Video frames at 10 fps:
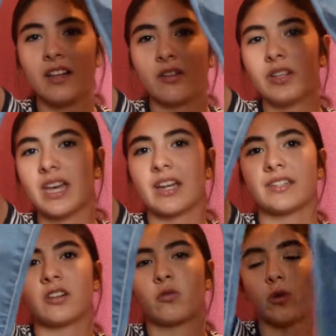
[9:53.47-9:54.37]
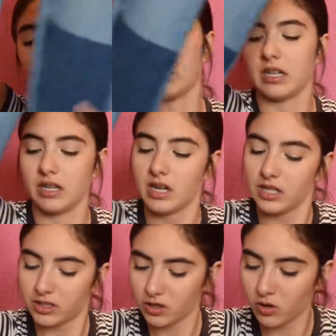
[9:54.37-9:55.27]
It only has it on one knee.
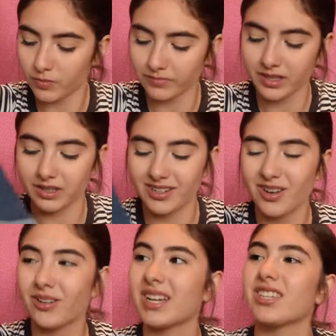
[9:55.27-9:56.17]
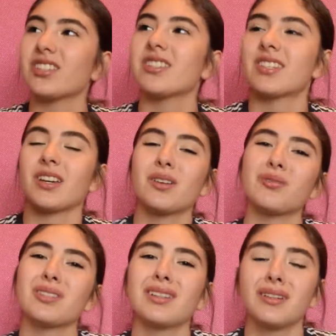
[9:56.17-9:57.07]
So, you know, it just it
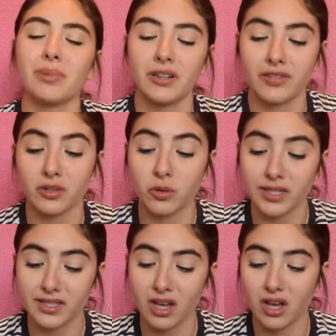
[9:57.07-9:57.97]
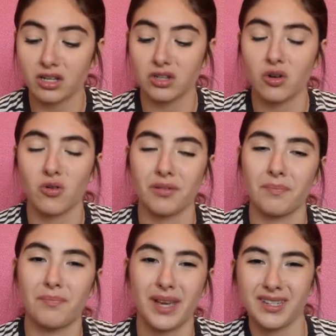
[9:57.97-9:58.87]
was a little bit of a twist on, you know, the
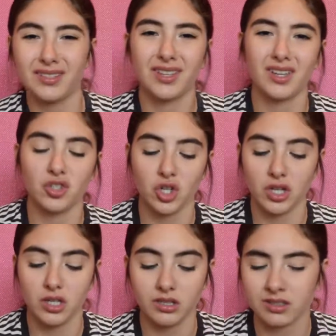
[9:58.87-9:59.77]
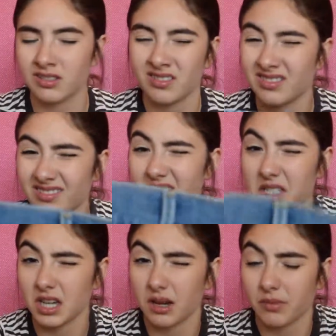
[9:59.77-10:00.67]
basic jeans
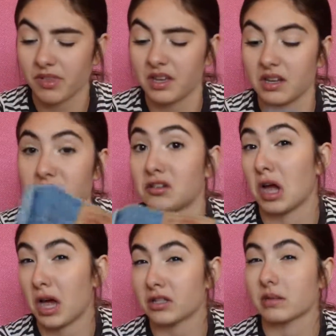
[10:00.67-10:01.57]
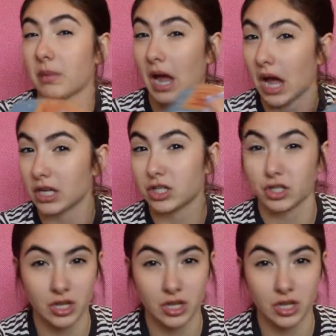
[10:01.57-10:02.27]
type of thing because it has a patch.